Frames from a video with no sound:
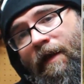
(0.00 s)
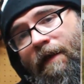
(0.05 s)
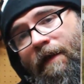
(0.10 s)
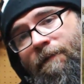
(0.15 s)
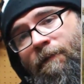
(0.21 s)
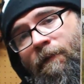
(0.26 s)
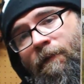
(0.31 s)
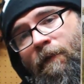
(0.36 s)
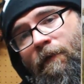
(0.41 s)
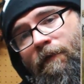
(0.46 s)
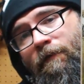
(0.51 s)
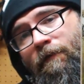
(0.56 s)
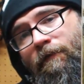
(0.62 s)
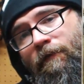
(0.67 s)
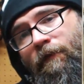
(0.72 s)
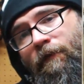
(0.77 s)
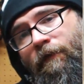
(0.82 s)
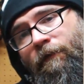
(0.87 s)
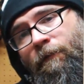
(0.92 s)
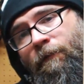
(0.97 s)
It more
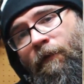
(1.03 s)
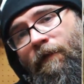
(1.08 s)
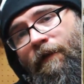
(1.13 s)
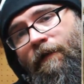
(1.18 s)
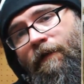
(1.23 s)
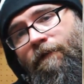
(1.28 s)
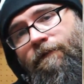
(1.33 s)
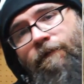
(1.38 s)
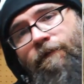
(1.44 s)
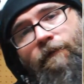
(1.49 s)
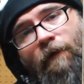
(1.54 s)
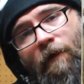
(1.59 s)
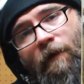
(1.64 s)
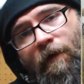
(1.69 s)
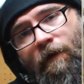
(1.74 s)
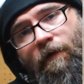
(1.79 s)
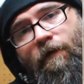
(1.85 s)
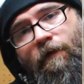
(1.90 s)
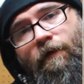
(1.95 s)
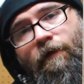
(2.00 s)
looks more like a
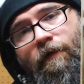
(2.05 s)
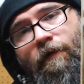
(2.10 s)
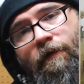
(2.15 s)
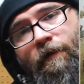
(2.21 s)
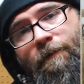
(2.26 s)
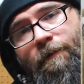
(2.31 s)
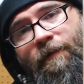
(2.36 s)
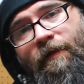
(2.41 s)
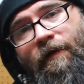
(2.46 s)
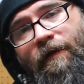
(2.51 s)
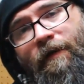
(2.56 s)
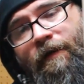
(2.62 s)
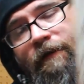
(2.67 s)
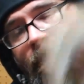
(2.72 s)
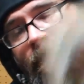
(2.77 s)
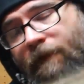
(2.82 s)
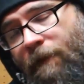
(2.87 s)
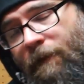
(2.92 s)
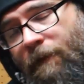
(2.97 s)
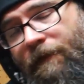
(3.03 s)
frog. I mean, I
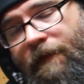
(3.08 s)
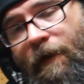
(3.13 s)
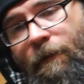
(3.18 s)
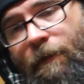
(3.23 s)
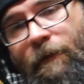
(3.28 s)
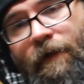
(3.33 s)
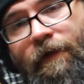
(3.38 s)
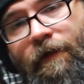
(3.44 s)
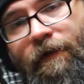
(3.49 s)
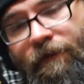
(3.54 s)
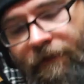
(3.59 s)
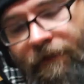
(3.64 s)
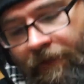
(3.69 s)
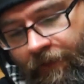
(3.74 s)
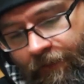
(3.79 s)
guess they went that way because